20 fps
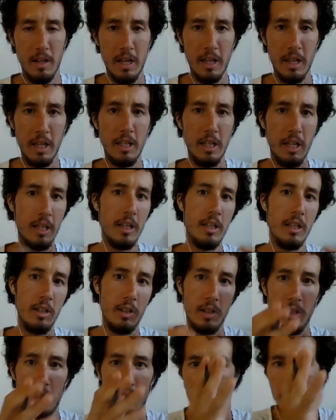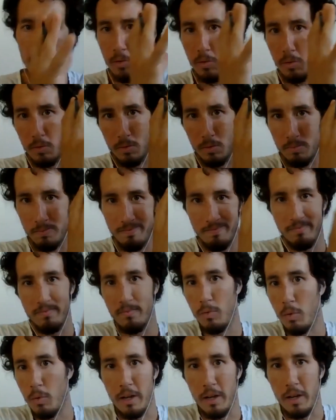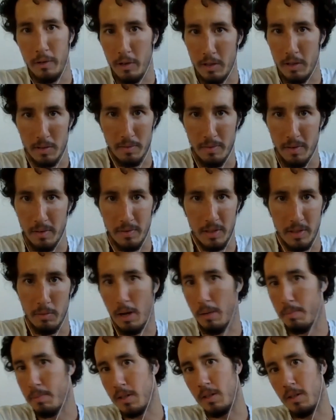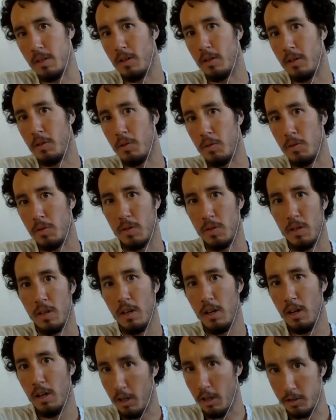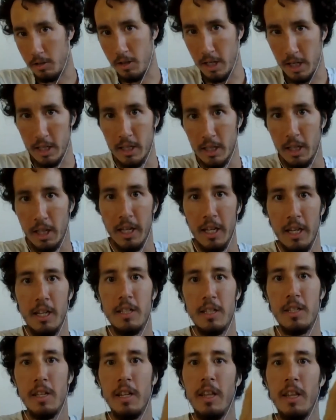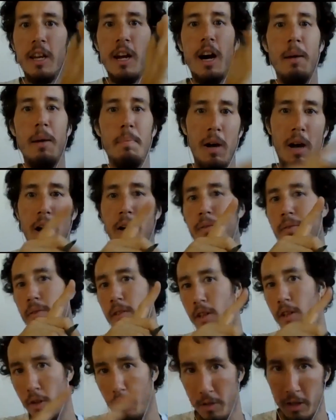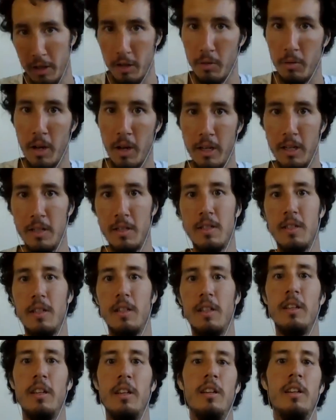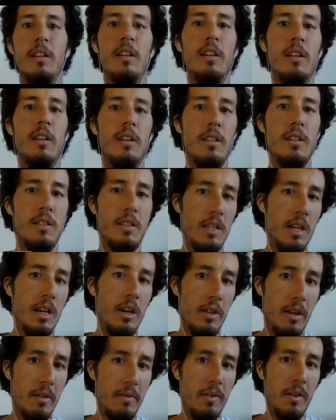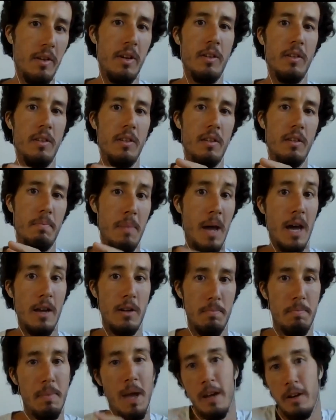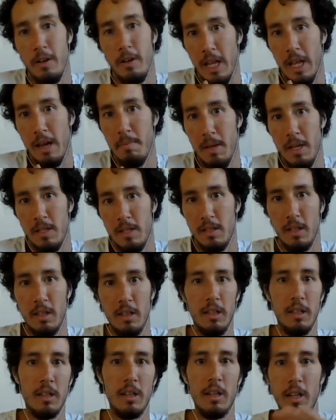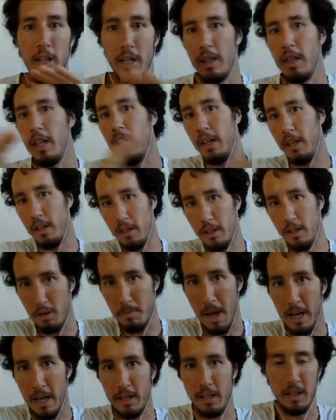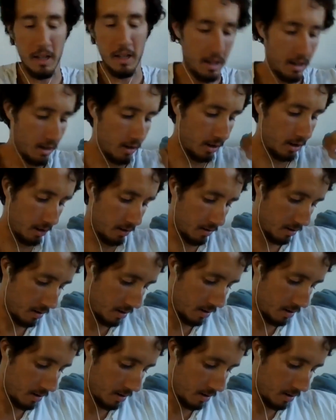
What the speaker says: and then you could do whatever it is, 50 reps of those alternating legs, and then hop off, go into your run instantly, see how that felt, pattern that basically, and then go back into that. Okay.